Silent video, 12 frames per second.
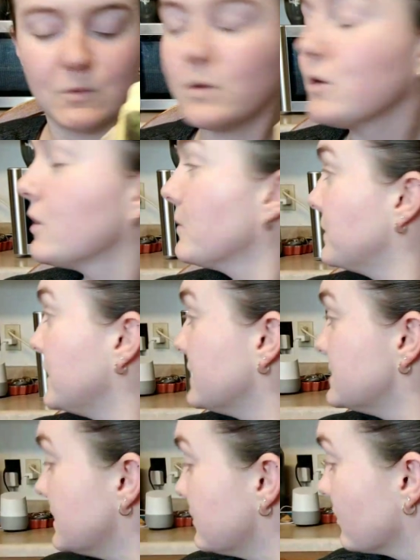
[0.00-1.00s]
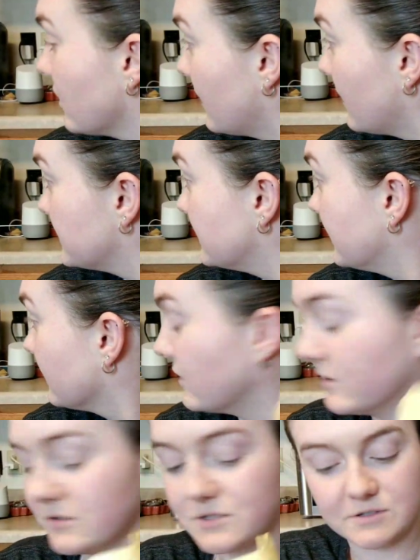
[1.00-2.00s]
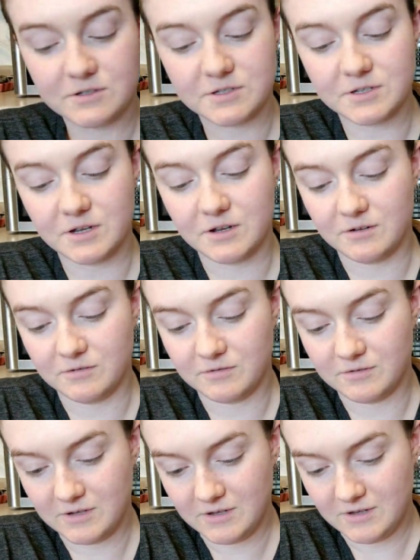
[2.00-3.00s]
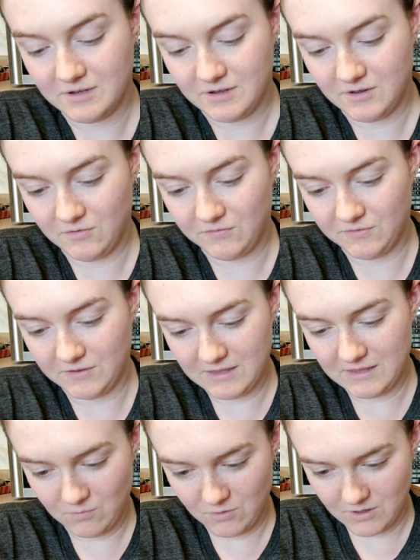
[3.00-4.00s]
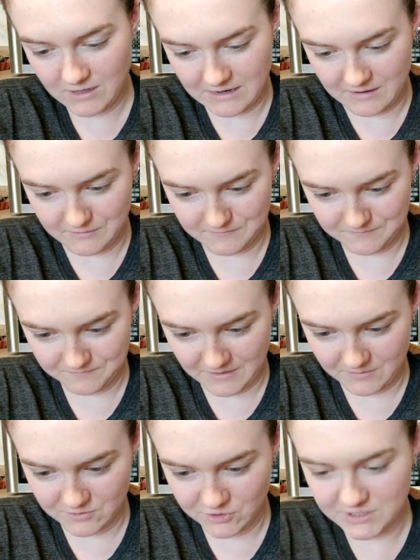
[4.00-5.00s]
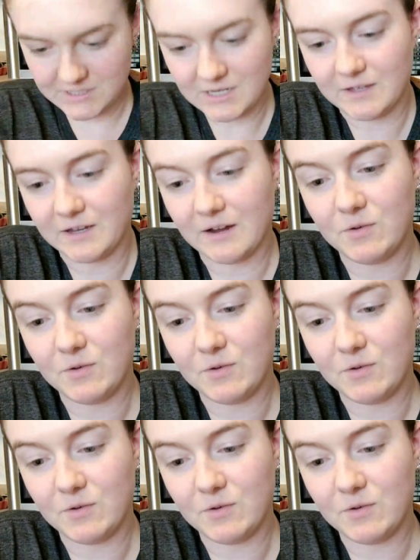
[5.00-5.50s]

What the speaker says: We're planting your habaneros, so hopefully they work out. I was just telling